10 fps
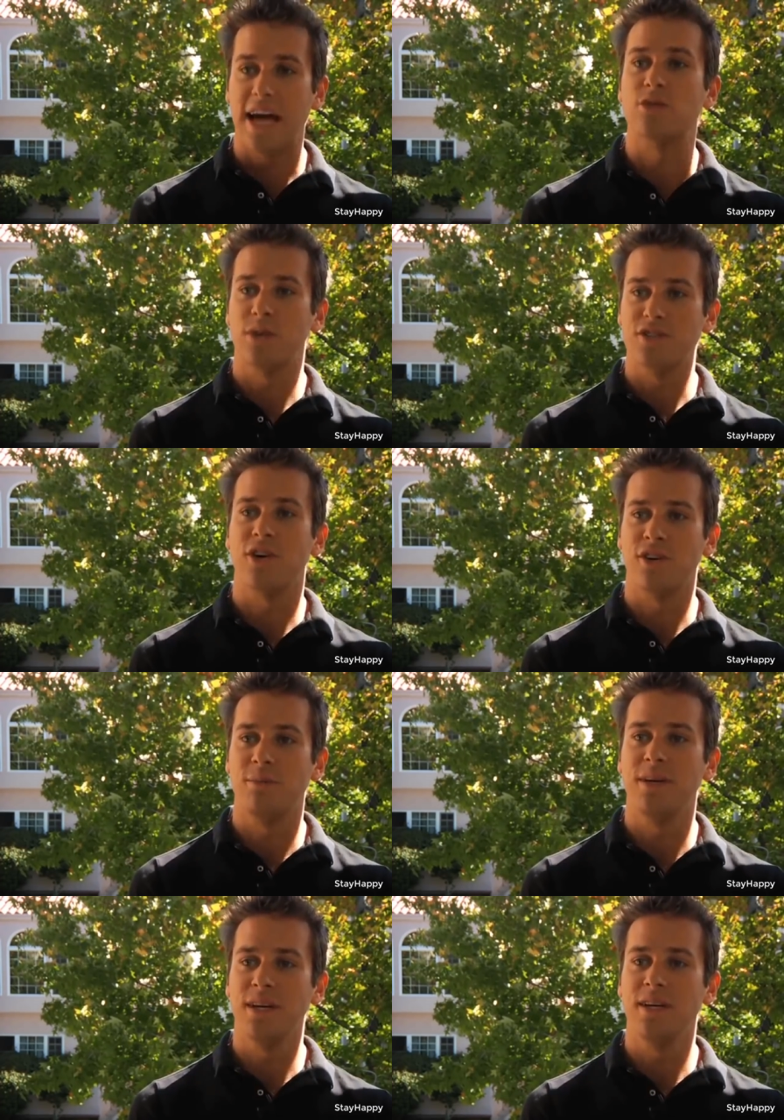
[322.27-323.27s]
That's when it
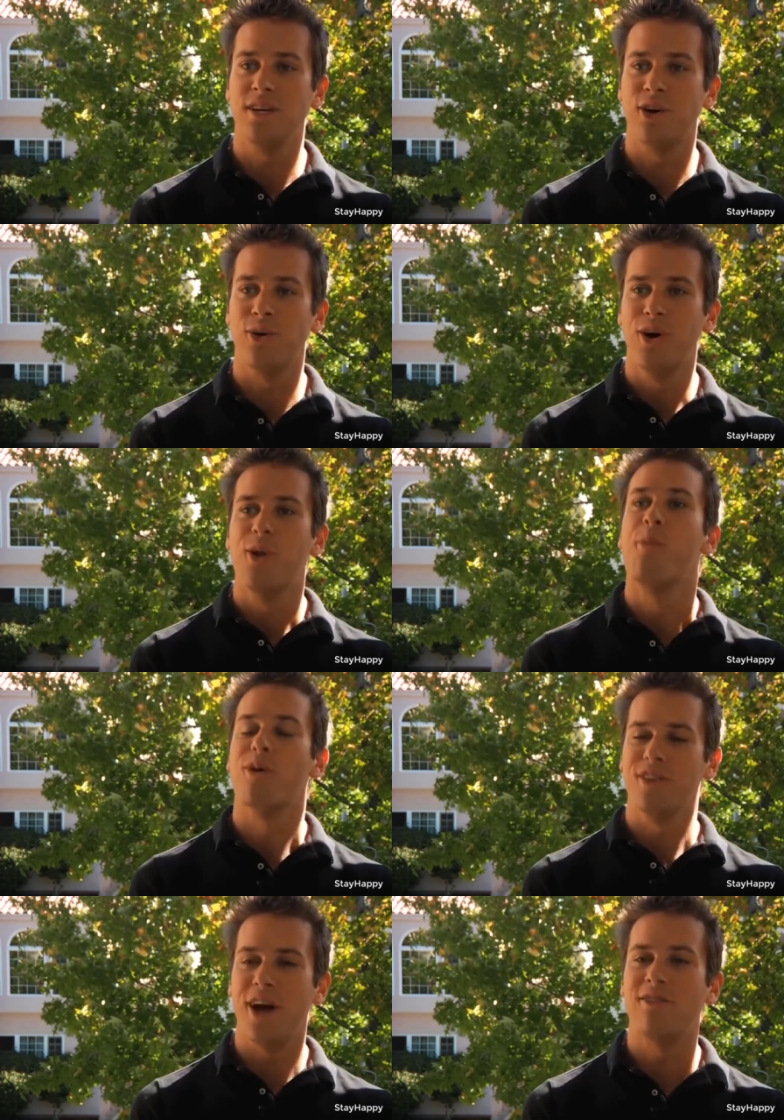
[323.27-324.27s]
started to be, you know,
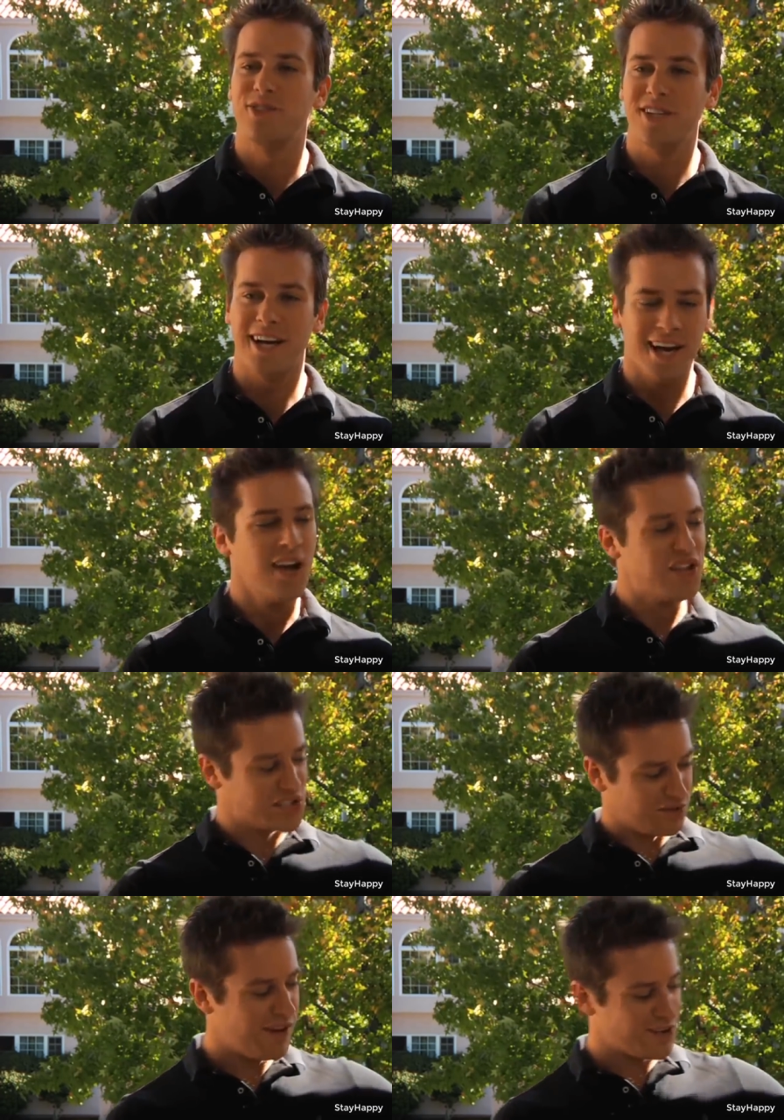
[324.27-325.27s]
more of a novelty. Like
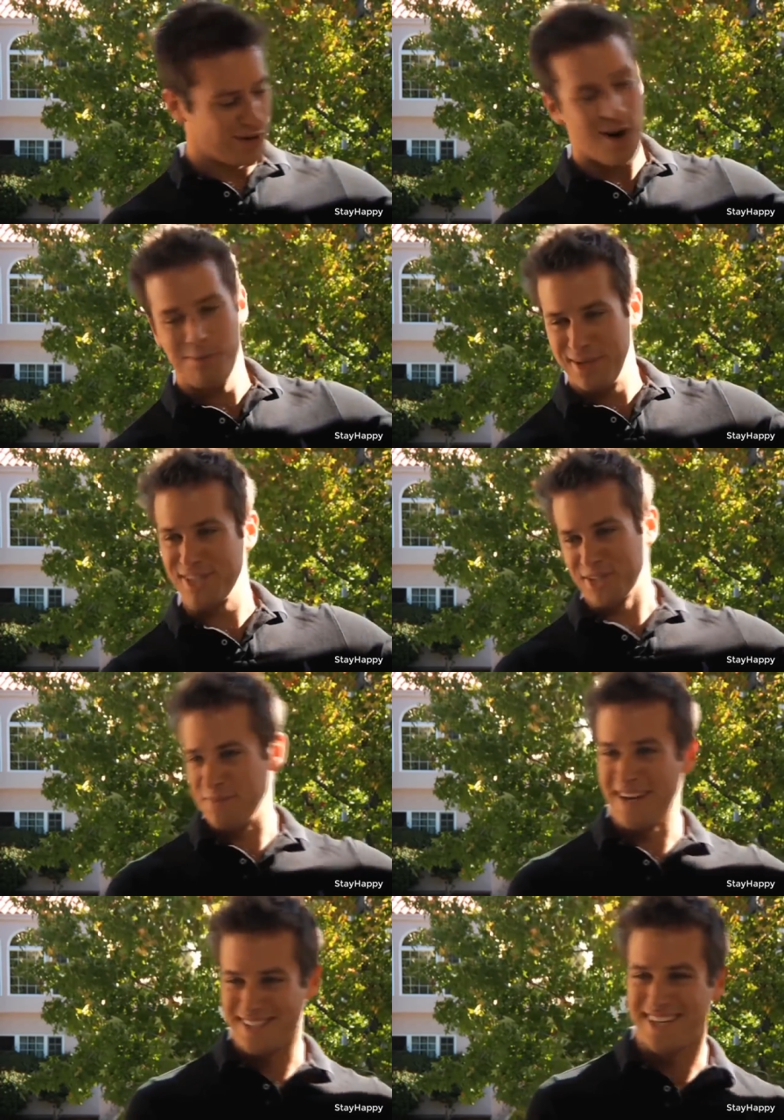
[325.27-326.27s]
this is Victor, our
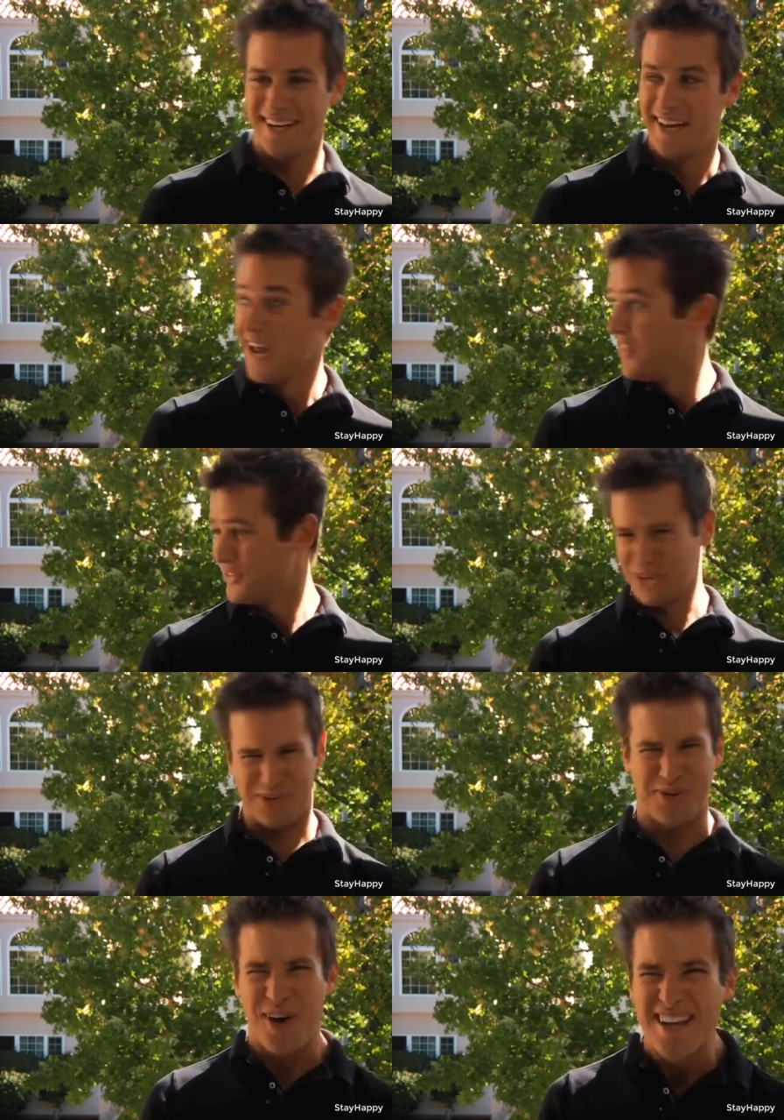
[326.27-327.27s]
businessman son. This is
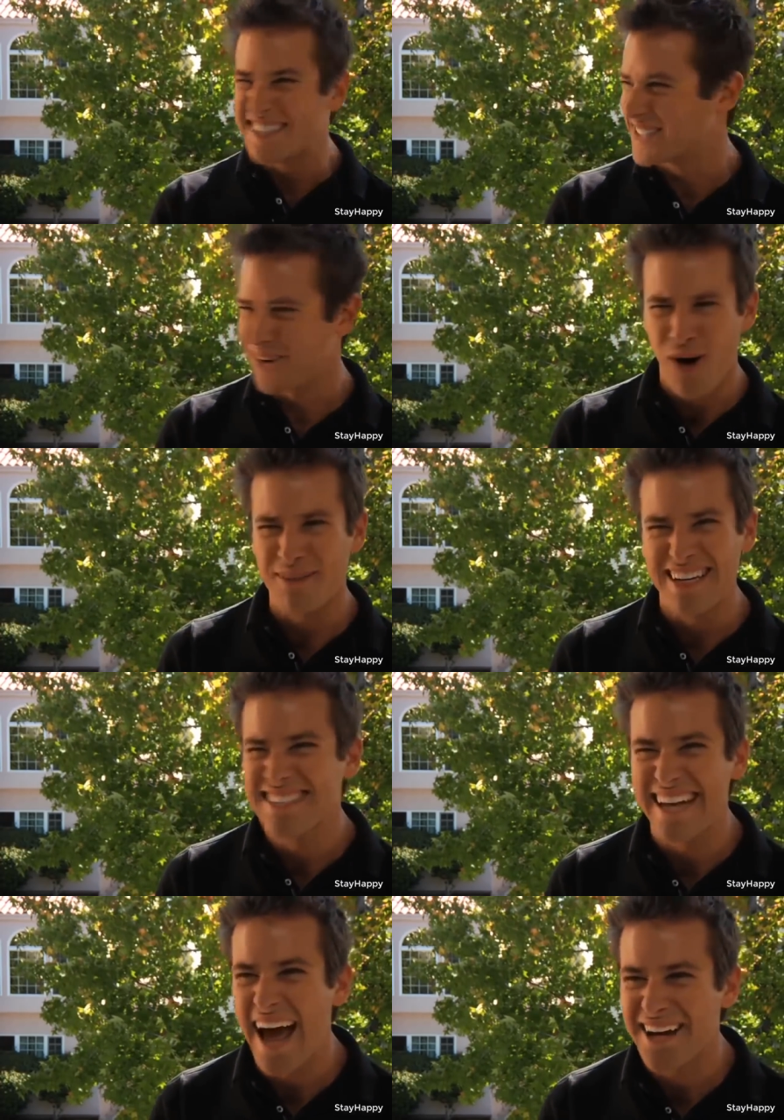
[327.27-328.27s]
our crazy son Armie.
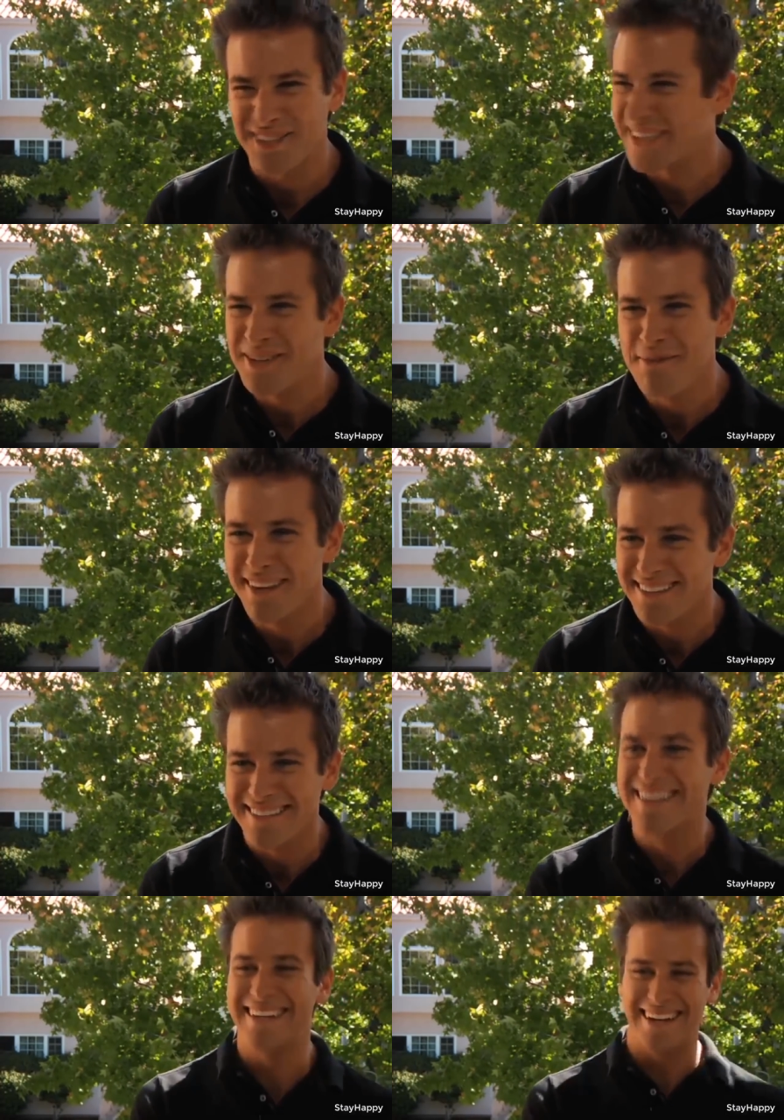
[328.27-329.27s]
Oh, he's an actor. Can you
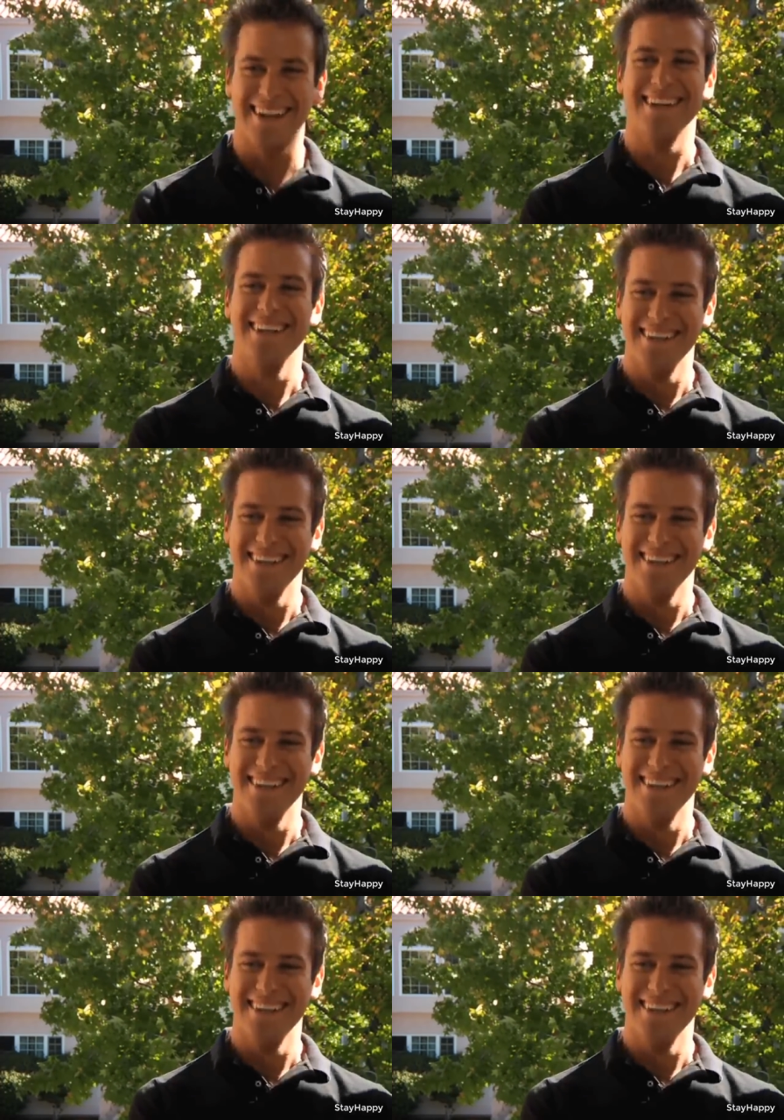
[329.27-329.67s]
believe it? You know.